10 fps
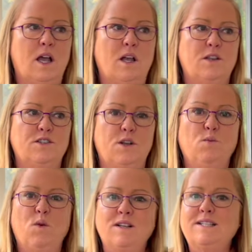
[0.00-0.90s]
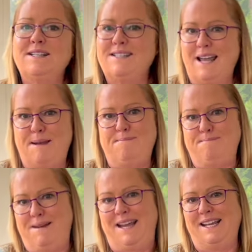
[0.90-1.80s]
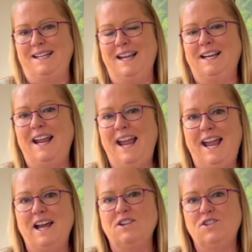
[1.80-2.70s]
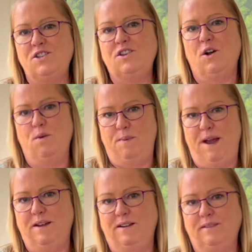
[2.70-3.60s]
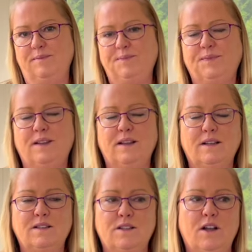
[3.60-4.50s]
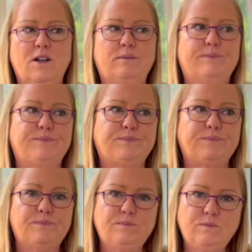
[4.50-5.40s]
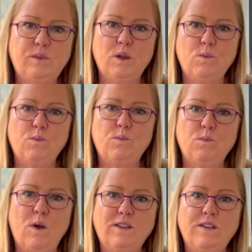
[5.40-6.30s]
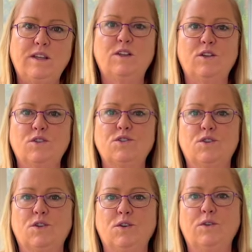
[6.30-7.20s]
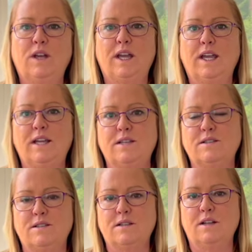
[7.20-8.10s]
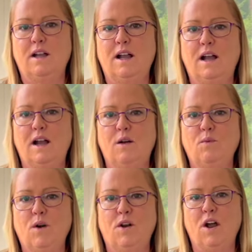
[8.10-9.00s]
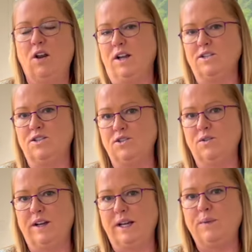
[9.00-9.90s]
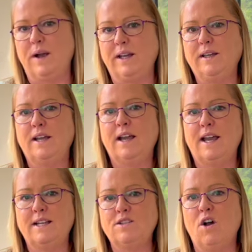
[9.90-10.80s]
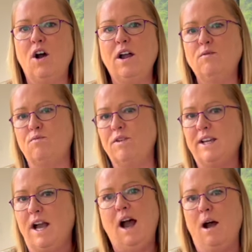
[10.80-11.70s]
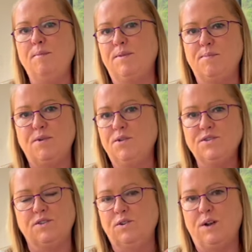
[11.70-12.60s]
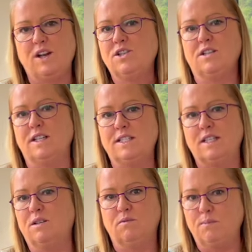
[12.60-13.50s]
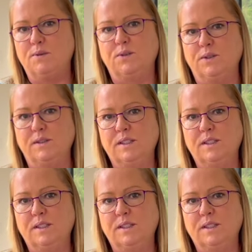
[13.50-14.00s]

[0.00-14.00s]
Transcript: So what does that mean and how do you go about it? So one thing you could do is, what I like to do anyway, is I ring up the person who actually did the report